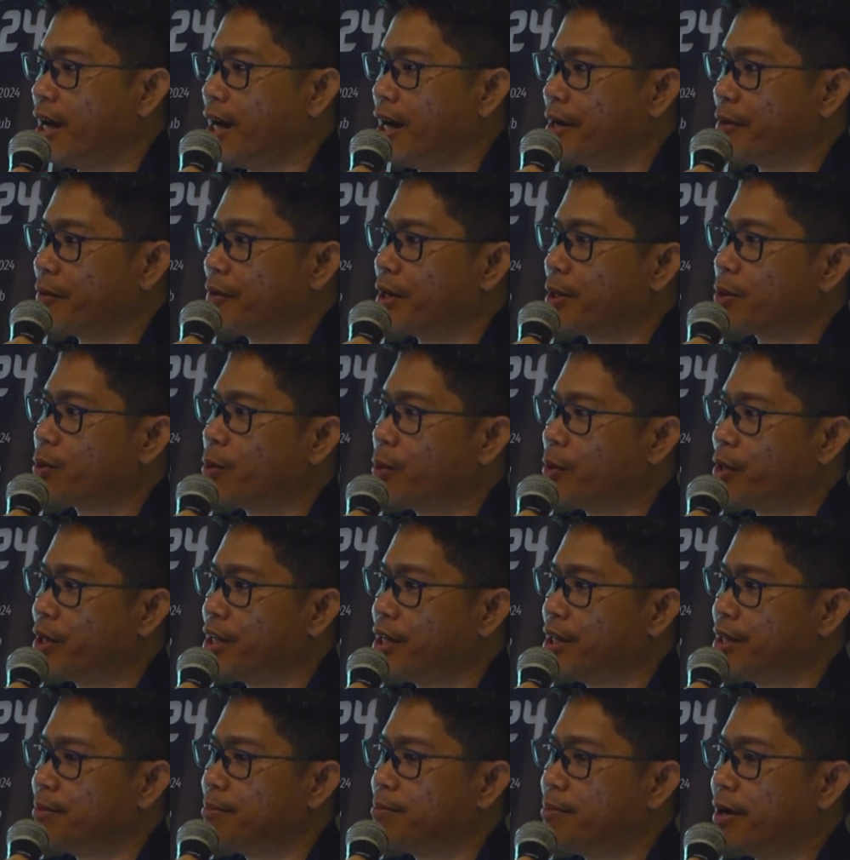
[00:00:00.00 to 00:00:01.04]
I
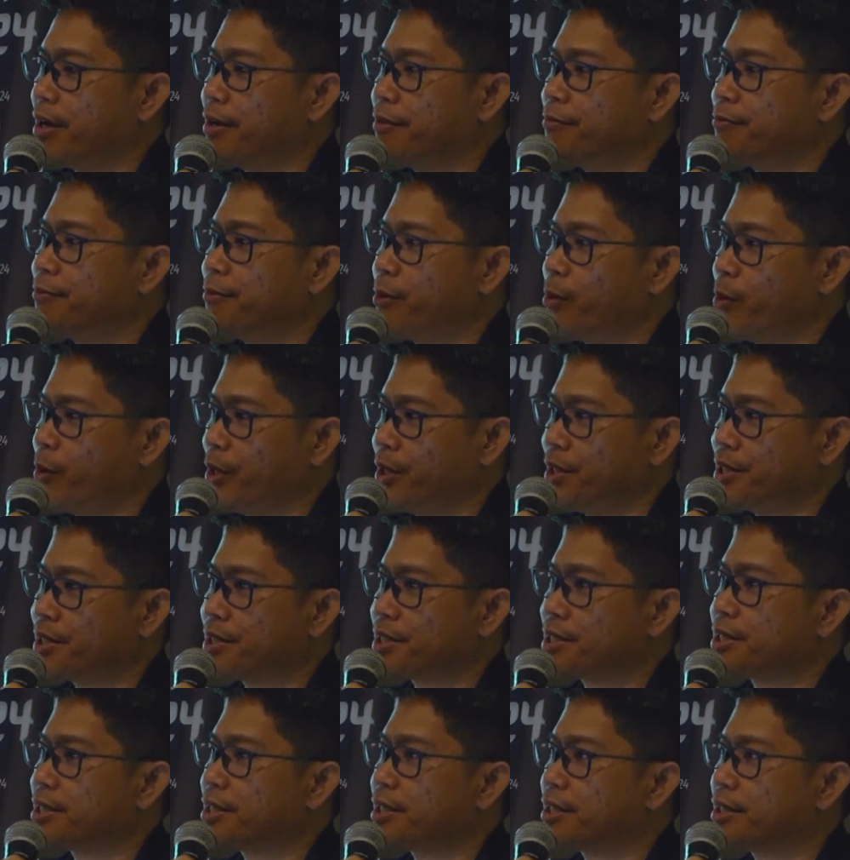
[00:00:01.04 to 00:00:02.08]
recorded my
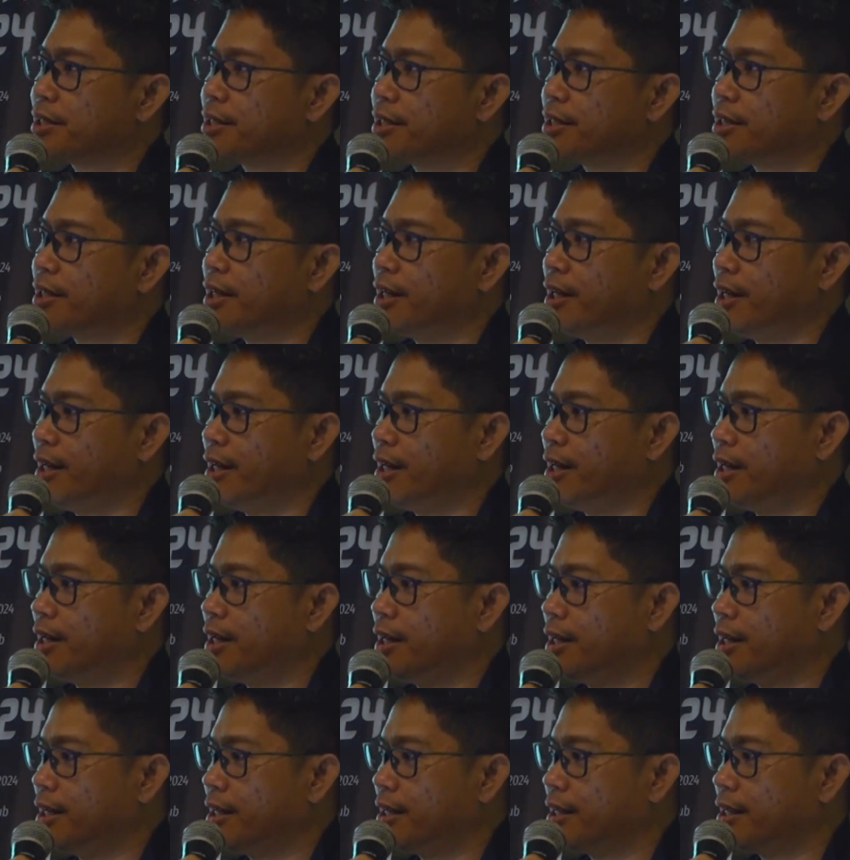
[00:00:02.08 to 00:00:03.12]
voice.
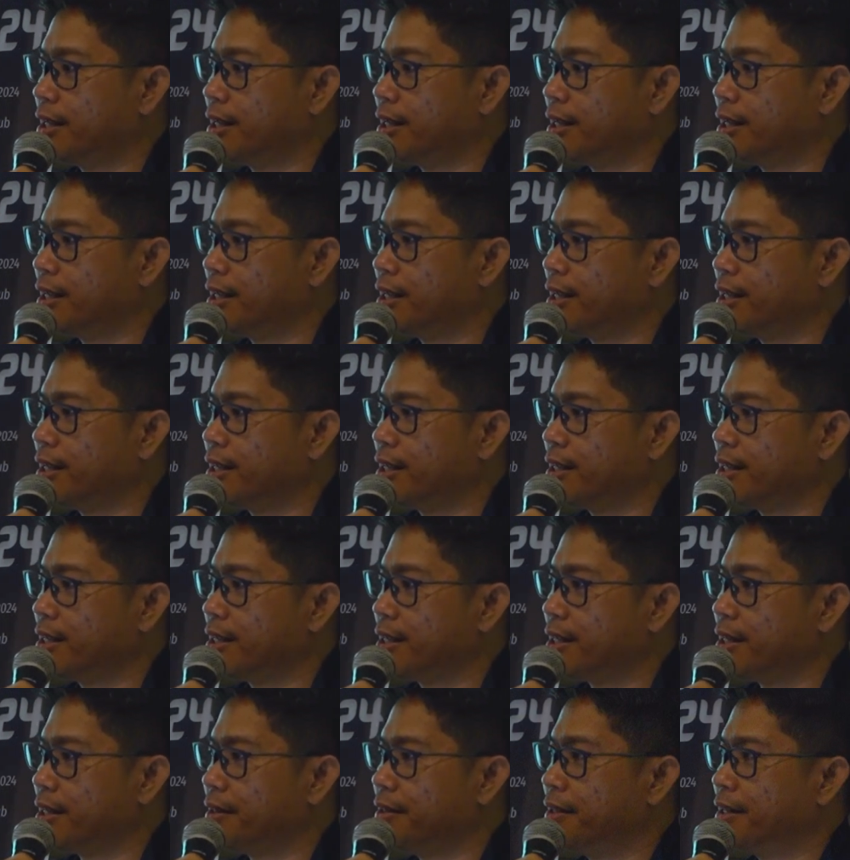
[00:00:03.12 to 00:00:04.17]
Uh,
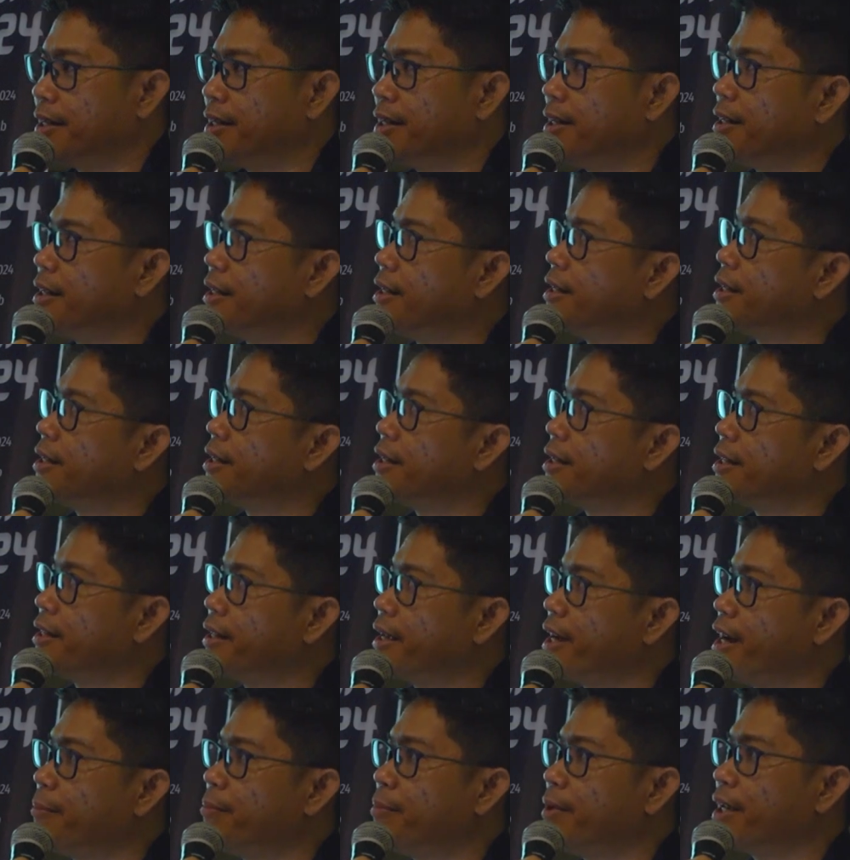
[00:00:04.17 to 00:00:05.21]

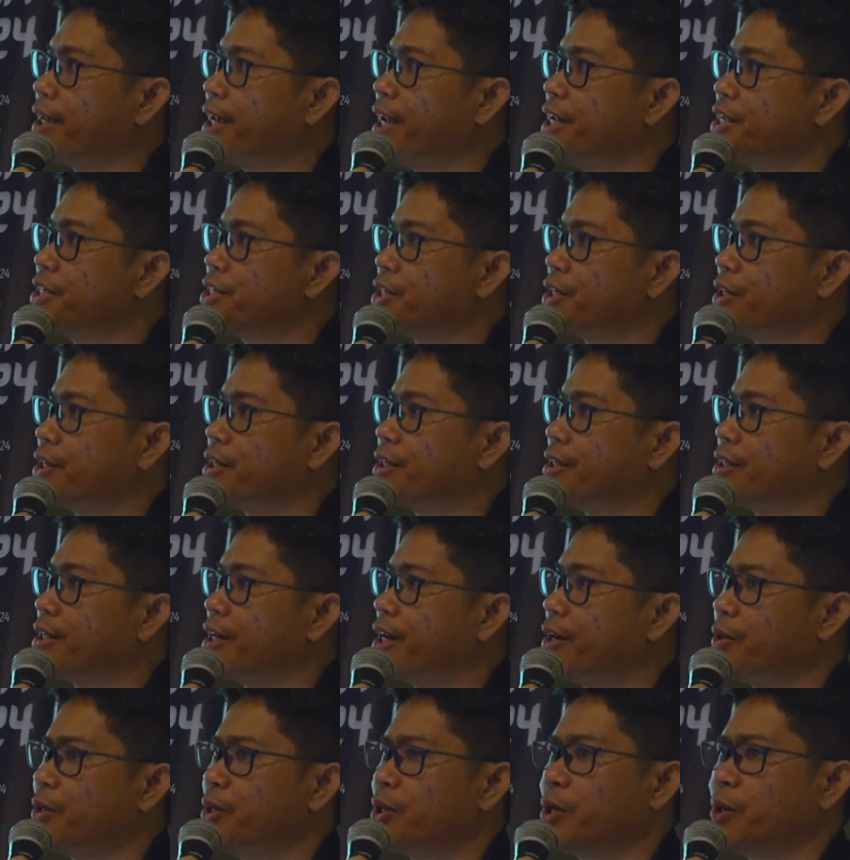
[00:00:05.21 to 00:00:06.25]
the application,
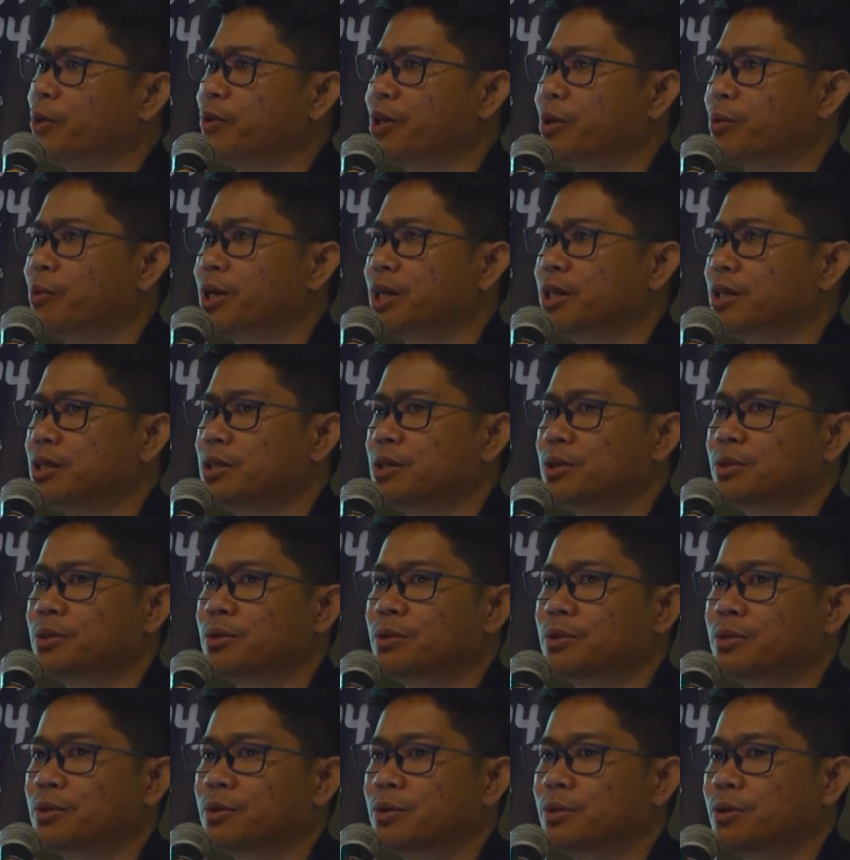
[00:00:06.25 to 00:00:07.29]
how do you call that one?
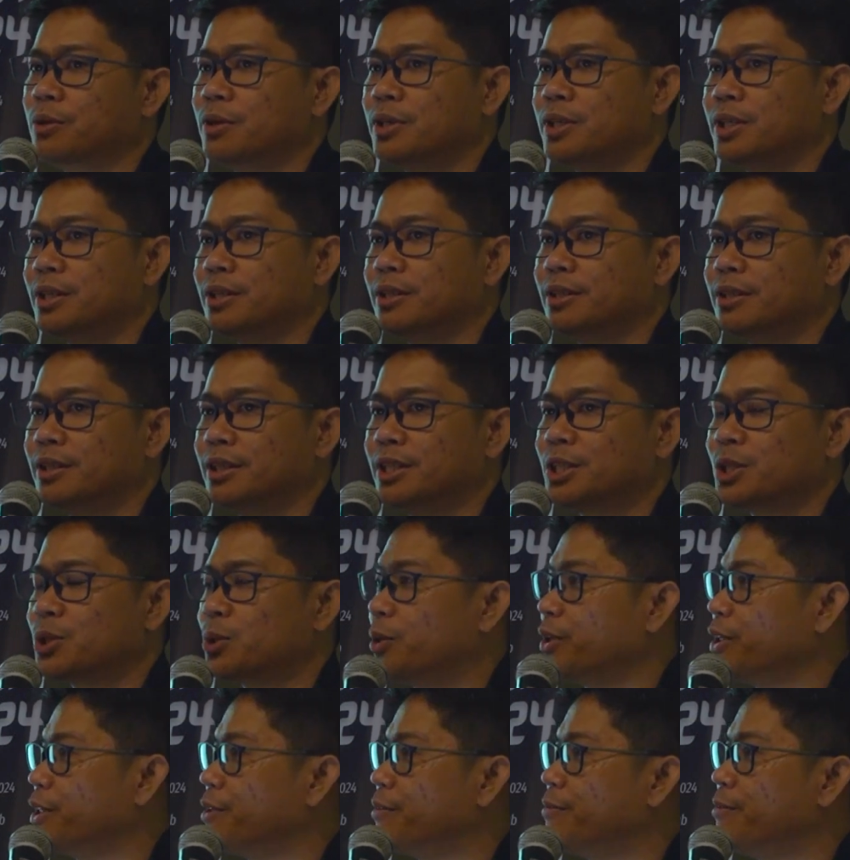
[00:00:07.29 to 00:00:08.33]
You
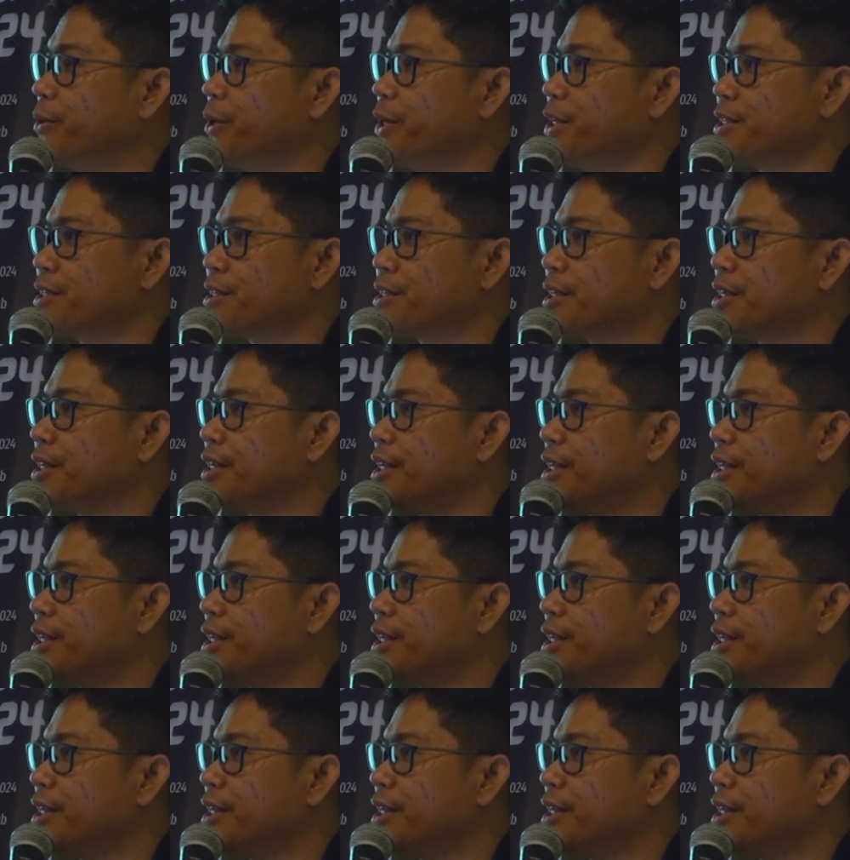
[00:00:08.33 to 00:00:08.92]
distort the voice.